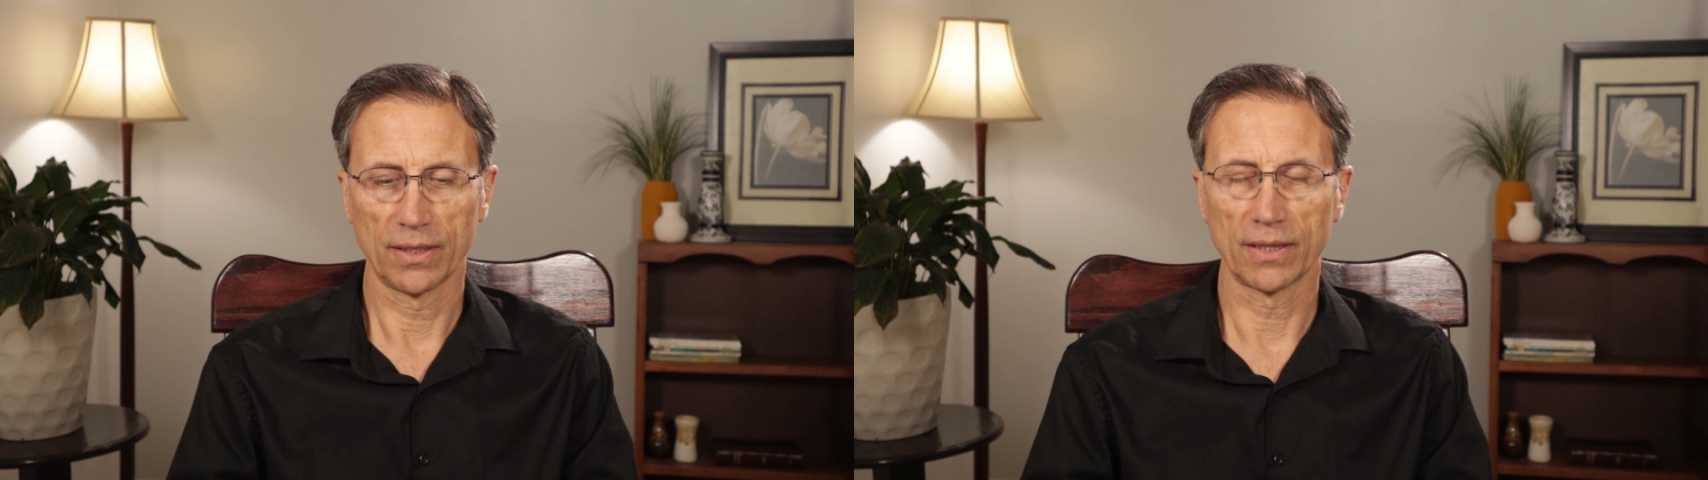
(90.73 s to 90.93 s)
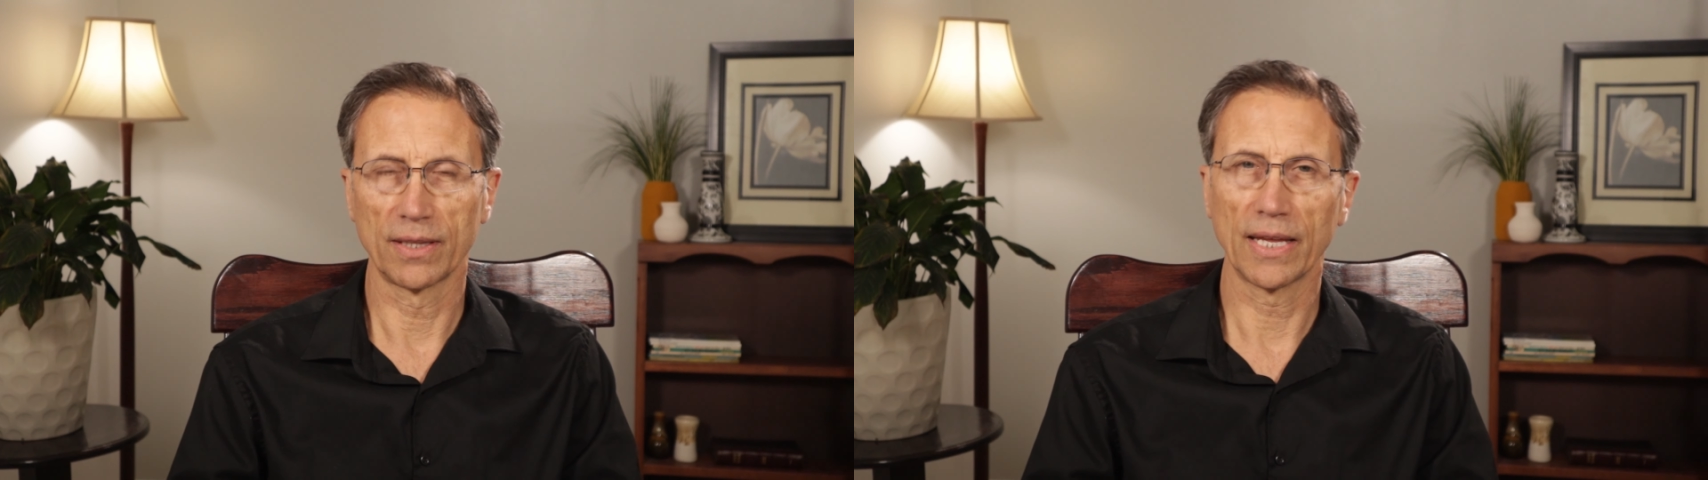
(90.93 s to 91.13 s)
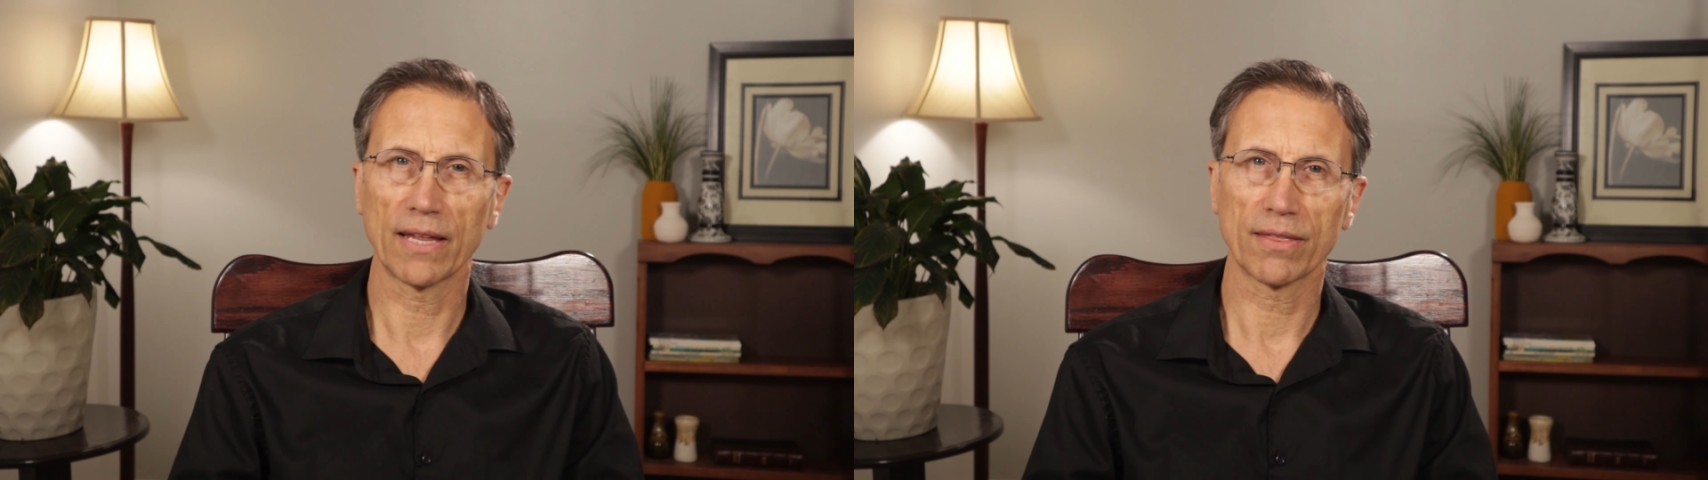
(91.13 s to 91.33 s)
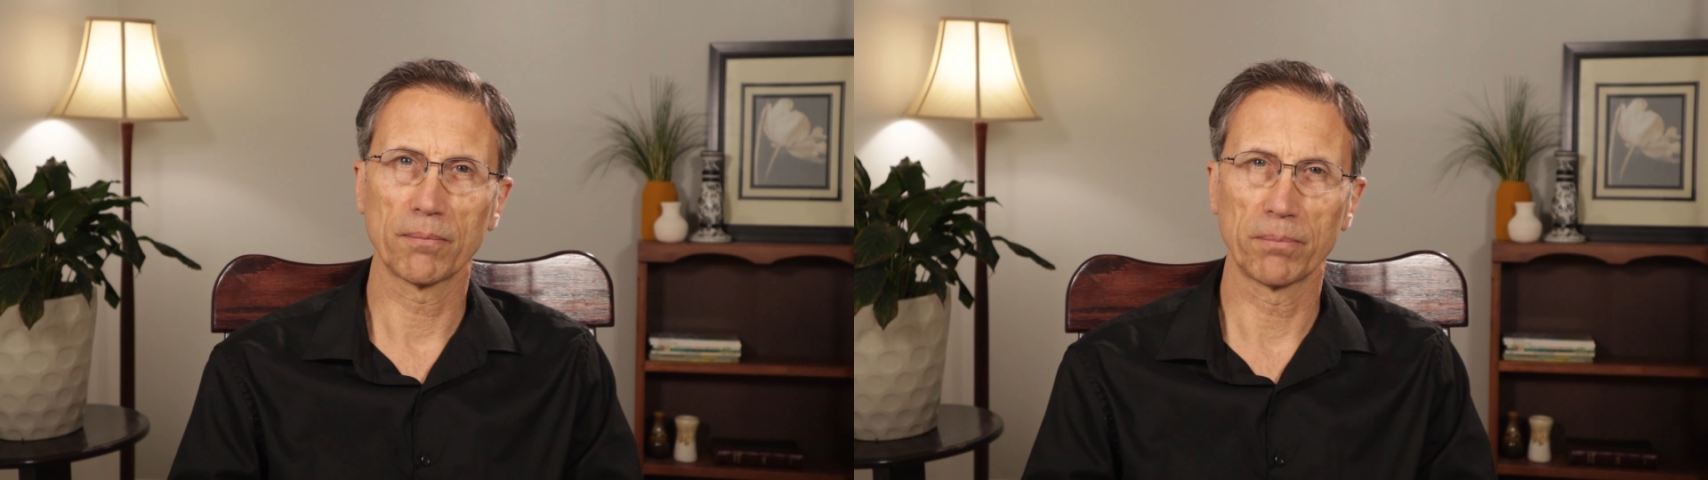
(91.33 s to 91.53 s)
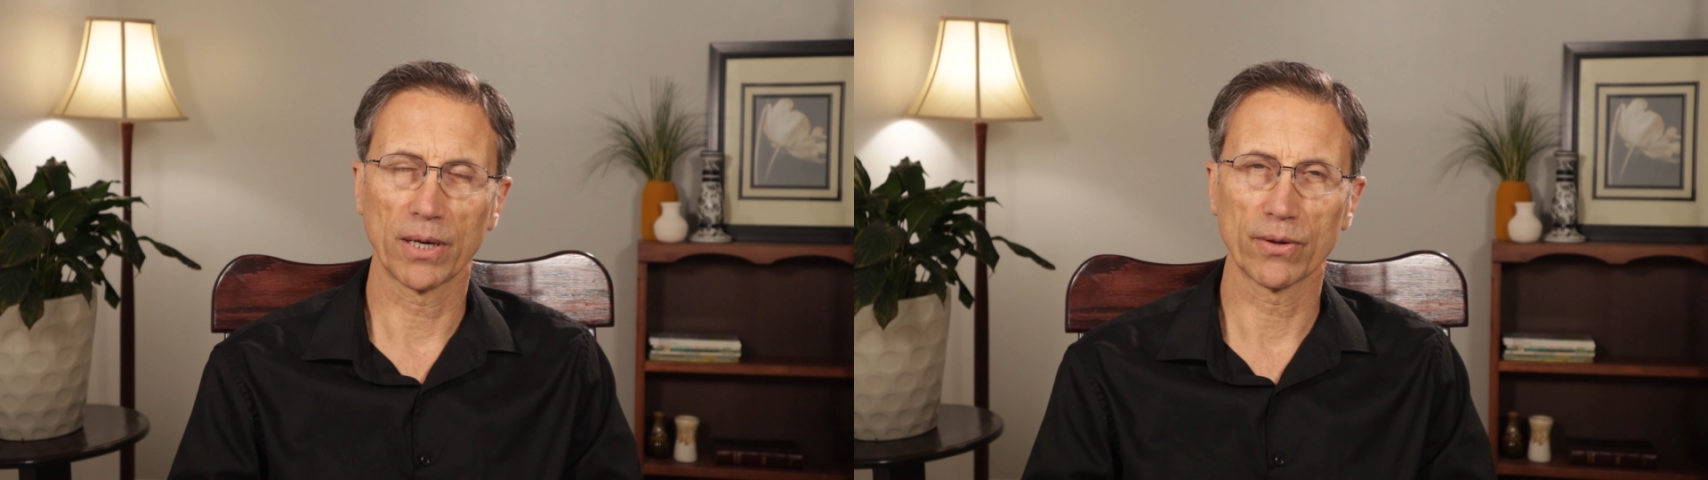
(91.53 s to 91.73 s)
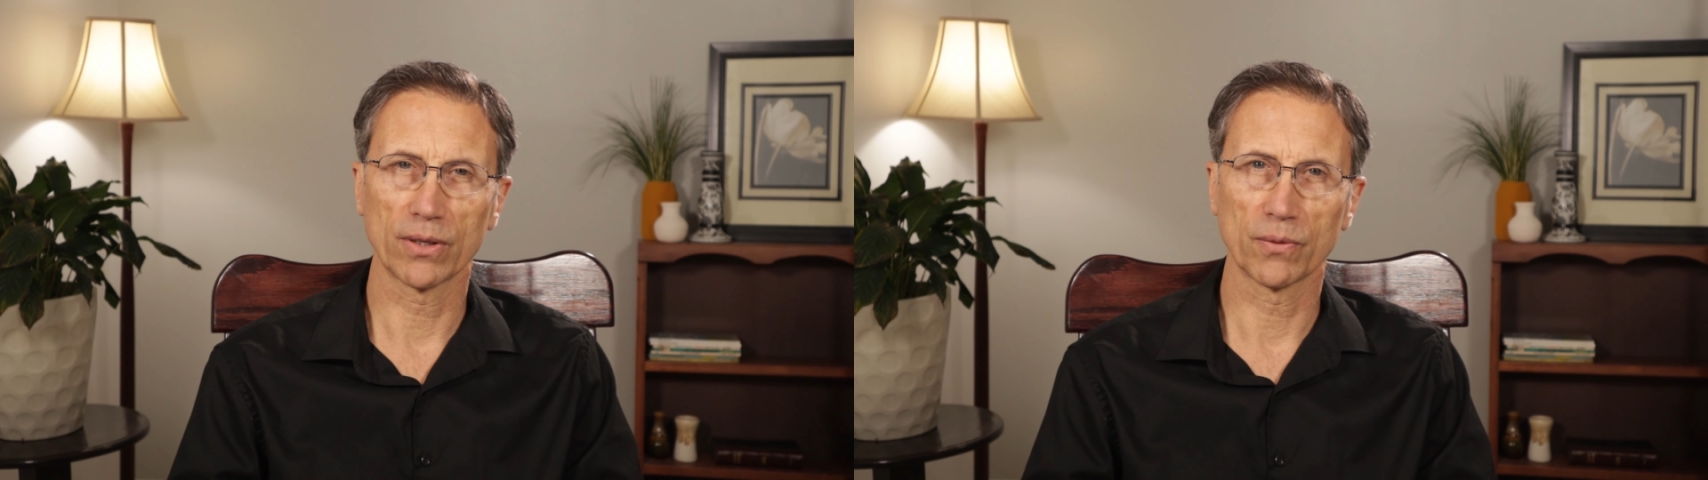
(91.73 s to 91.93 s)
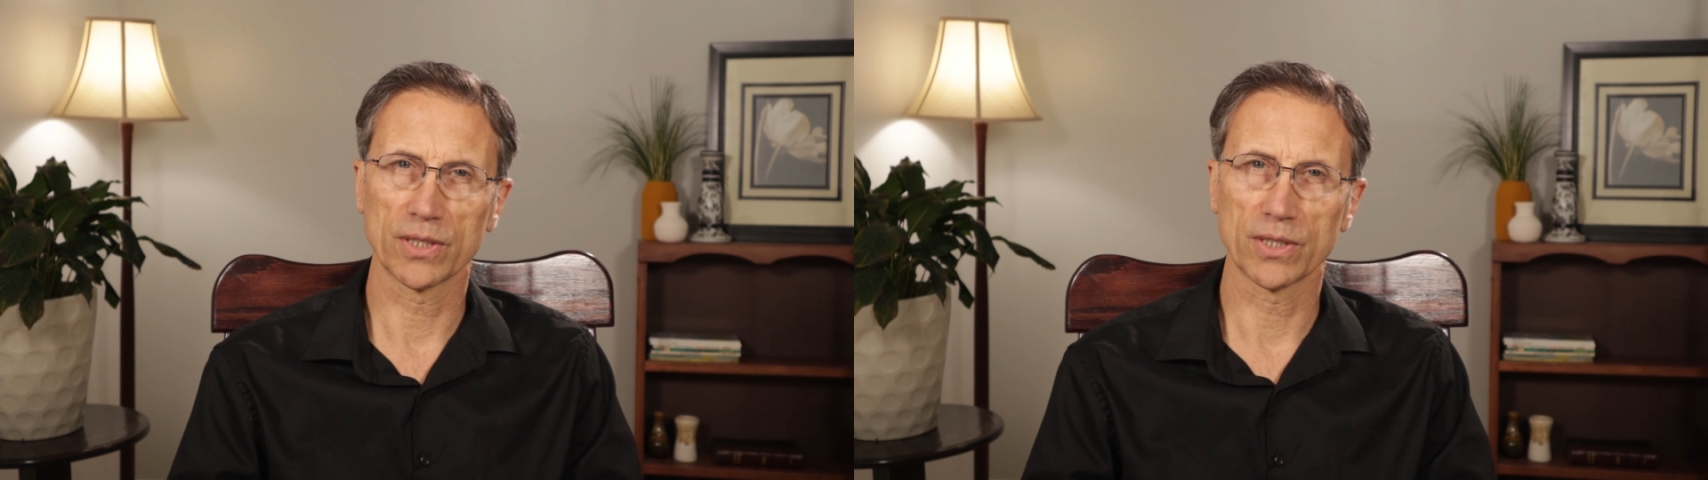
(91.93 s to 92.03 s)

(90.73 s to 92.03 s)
the death and burial and